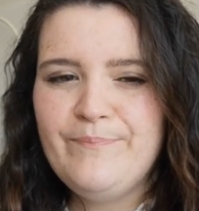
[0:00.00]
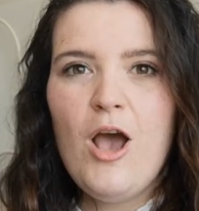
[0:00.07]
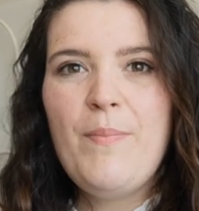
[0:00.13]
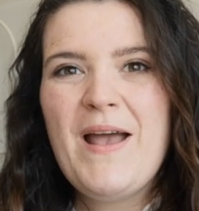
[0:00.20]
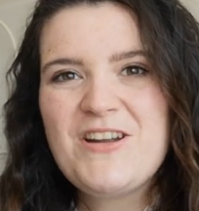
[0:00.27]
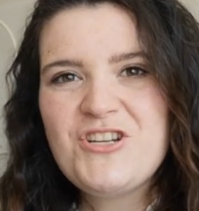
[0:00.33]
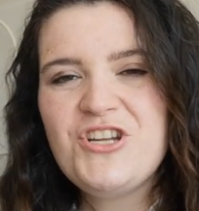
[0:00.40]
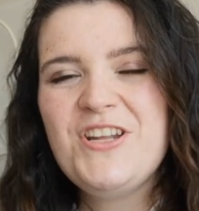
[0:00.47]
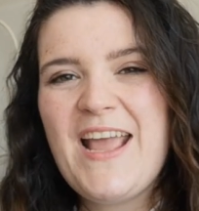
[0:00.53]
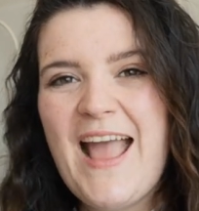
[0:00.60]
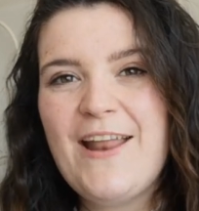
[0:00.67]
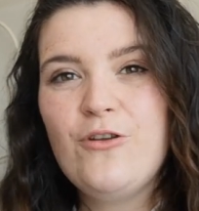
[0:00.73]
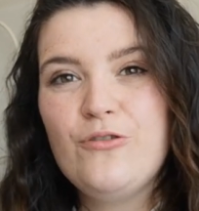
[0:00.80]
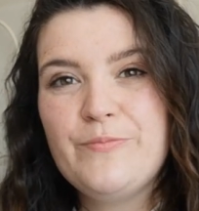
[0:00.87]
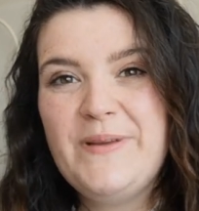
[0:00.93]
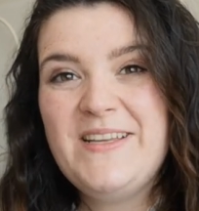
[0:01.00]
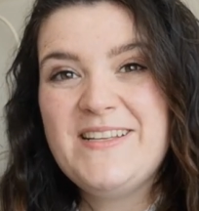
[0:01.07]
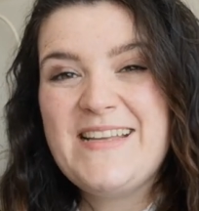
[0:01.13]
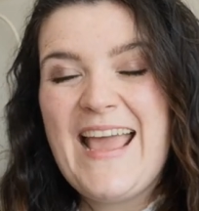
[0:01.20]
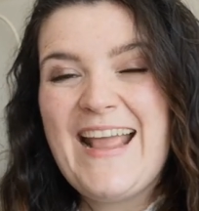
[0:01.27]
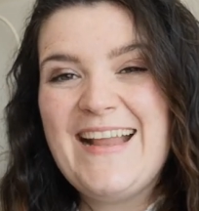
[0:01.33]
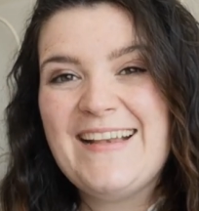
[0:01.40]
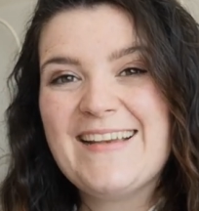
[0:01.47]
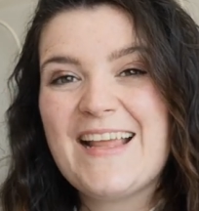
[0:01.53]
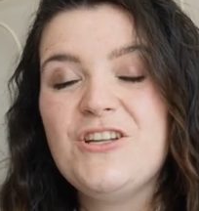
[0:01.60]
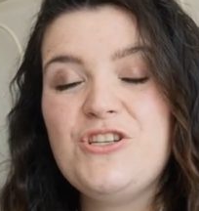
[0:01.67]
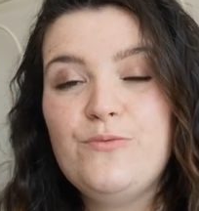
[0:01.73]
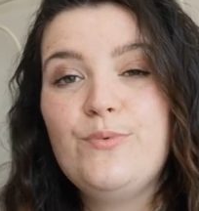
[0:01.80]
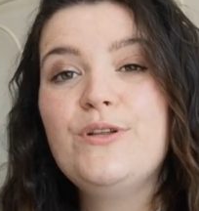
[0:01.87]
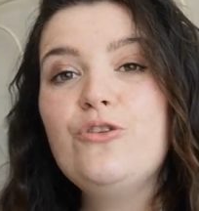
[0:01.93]
Her passion cannot be contained,
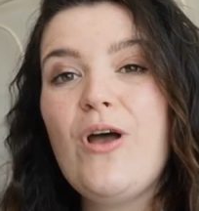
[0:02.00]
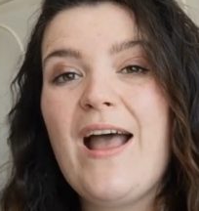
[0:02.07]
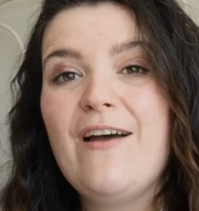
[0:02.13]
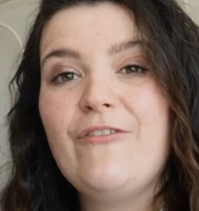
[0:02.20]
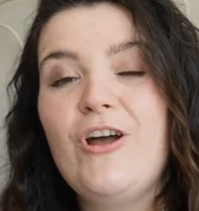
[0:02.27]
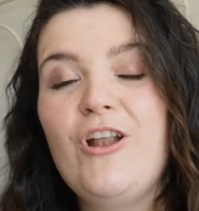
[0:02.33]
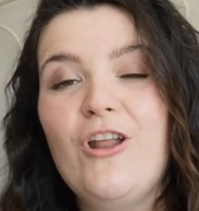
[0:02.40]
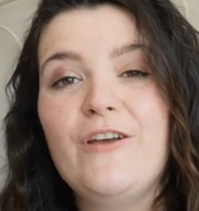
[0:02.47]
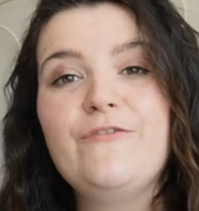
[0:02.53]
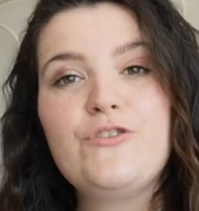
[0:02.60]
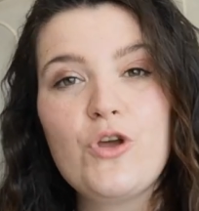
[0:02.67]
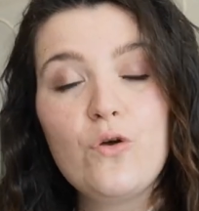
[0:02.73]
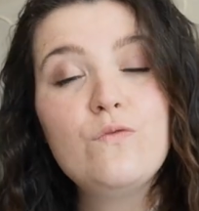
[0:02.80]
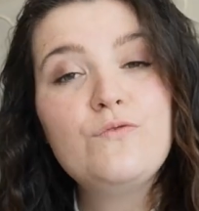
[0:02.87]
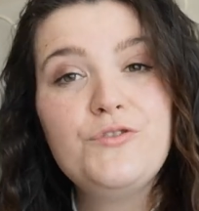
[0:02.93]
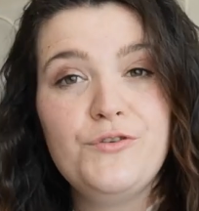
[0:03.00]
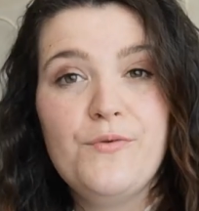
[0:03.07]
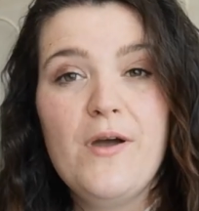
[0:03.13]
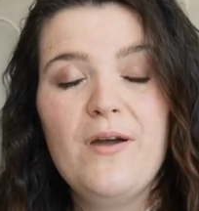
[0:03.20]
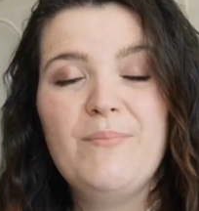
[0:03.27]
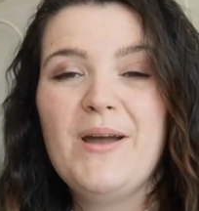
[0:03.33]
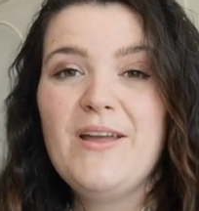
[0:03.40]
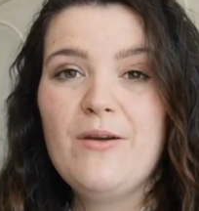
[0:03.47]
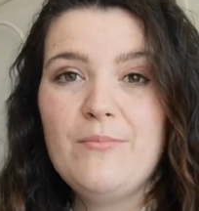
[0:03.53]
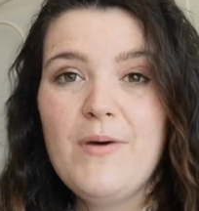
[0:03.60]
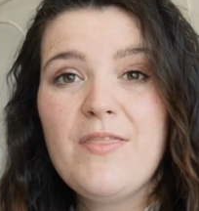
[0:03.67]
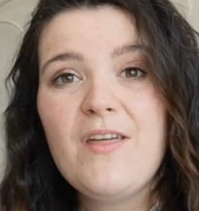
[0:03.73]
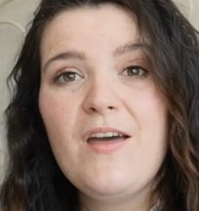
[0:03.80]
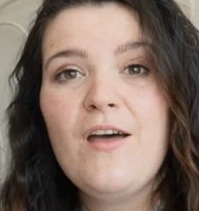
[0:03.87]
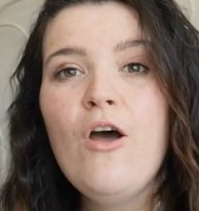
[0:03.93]
and she will not have her life told to her by her
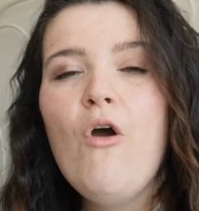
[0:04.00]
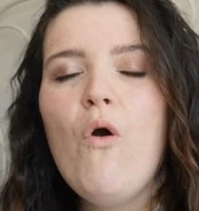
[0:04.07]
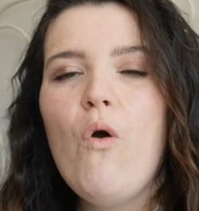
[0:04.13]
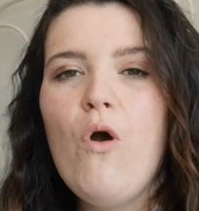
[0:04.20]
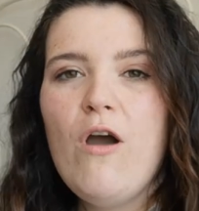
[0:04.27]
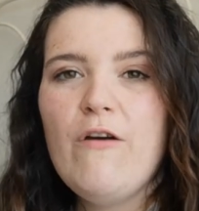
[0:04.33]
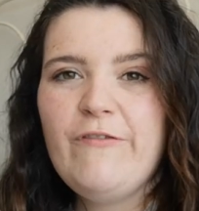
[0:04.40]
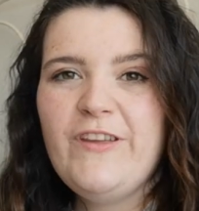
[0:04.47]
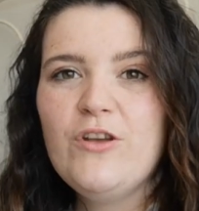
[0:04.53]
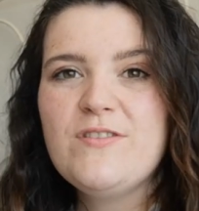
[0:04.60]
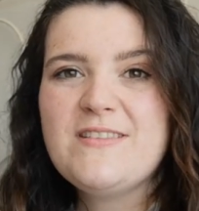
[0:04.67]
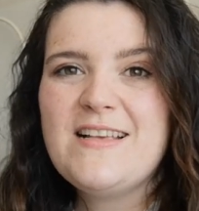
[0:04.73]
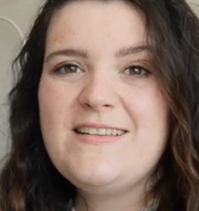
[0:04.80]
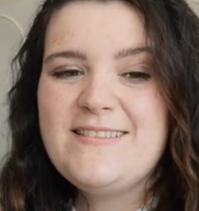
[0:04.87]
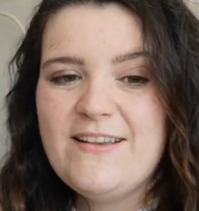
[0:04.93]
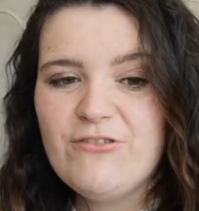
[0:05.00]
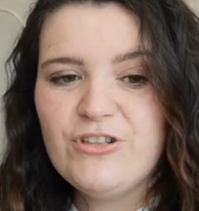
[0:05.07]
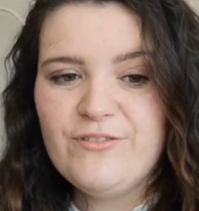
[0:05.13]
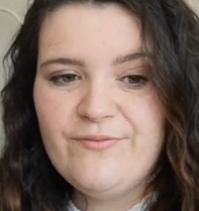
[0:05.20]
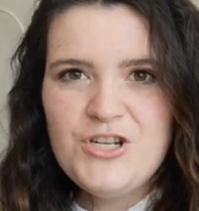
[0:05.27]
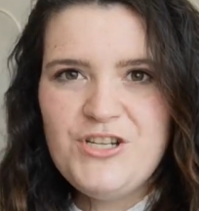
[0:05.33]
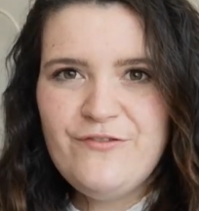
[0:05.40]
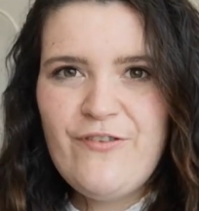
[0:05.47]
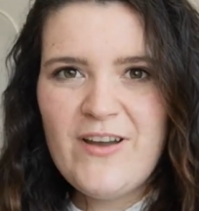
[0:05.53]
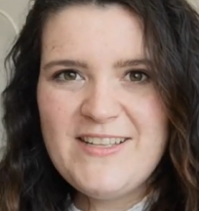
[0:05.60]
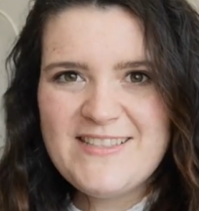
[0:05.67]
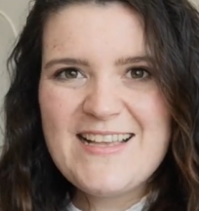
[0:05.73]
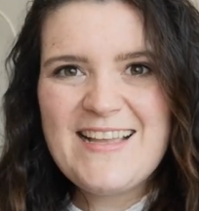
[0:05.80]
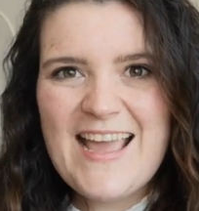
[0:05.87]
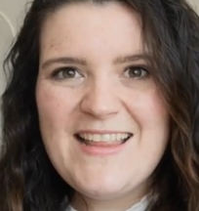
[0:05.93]
mother or her fiancé Cyril. She
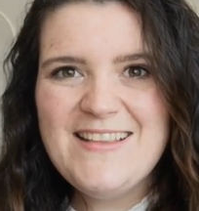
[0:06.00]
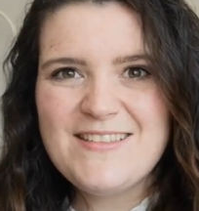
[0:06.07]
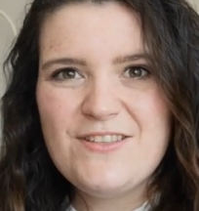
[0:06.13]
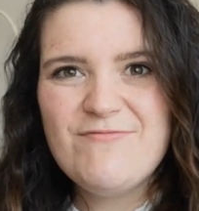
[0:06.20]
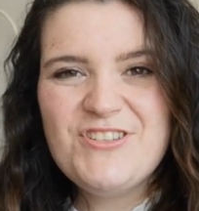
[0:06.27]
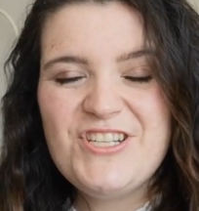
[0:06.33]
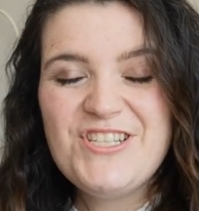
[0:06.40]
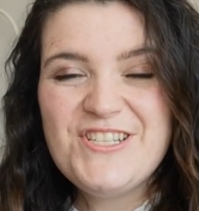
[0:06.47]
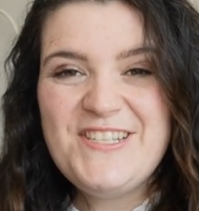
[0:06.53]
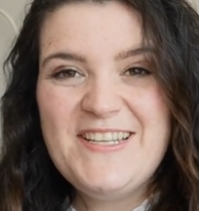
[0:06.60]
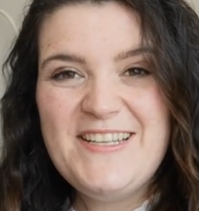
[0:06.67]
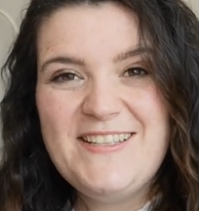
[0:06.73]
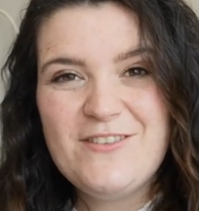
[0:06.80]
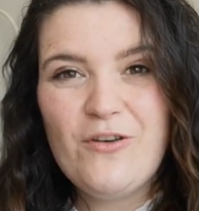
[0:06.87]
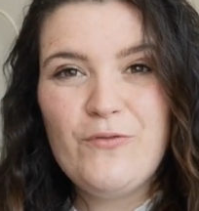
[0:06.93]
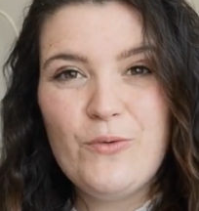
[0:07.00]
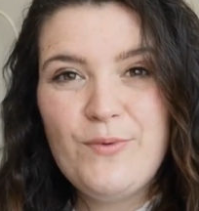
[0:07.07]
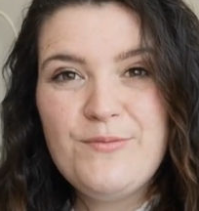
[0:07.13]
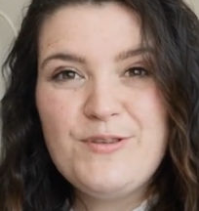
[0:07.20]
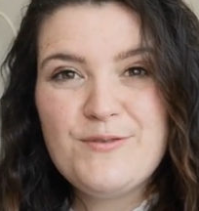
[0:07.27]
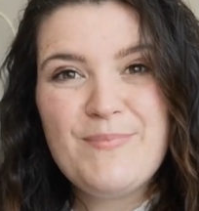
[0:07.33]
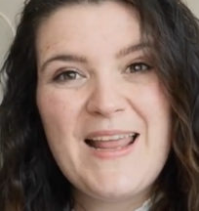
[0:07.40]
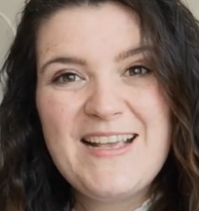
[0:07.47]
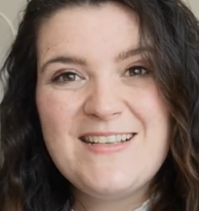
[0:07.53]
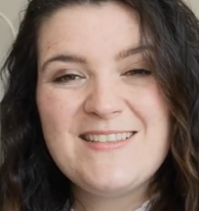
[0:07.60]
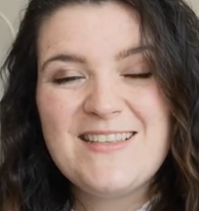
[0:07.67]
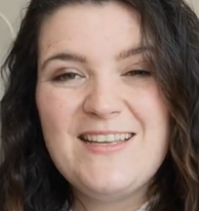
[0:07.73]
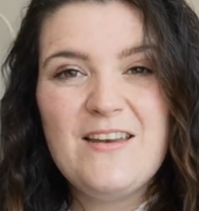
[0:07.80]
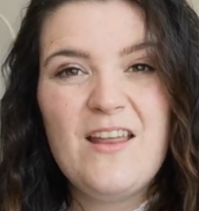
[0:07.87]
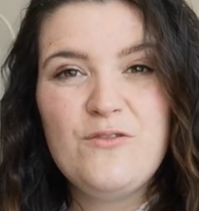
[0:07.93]
fights against the rigidities of a woman's place
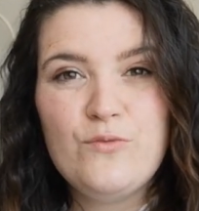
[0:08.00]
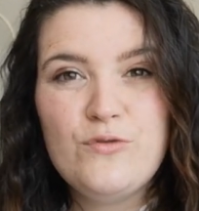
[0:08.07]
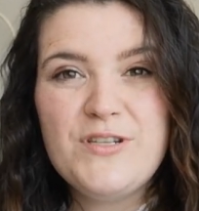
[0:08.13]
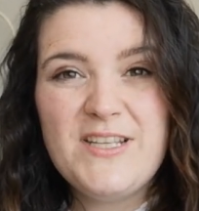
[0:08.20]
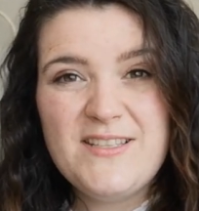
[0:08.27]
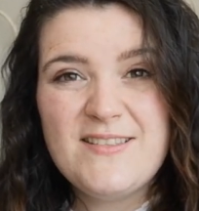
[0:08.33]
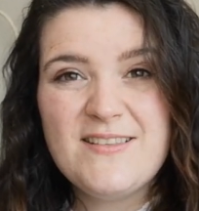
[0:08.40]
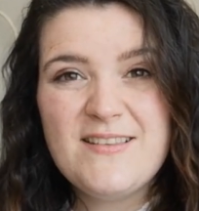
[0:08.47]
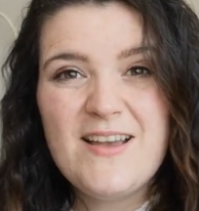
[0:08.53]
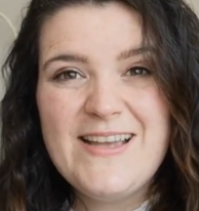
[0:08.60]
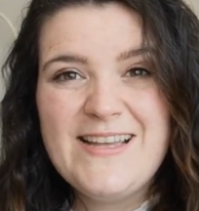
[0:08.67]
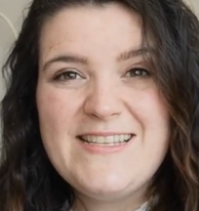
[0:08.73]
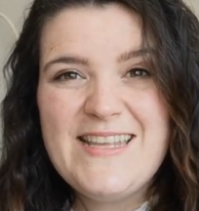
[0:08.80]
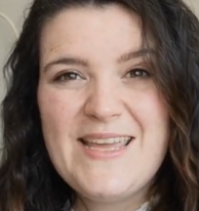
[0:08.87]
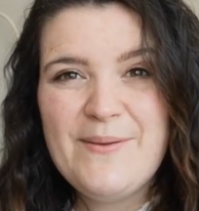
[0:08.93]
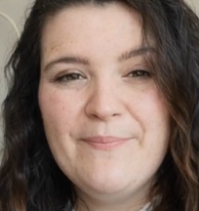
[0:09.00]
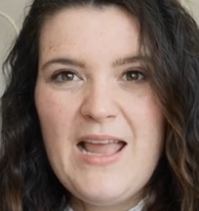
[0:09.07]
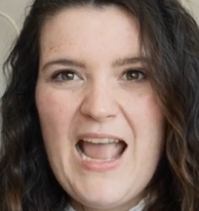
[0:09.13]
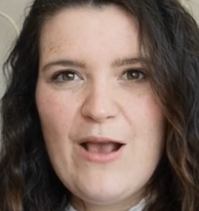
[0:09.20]
in Edwardian society.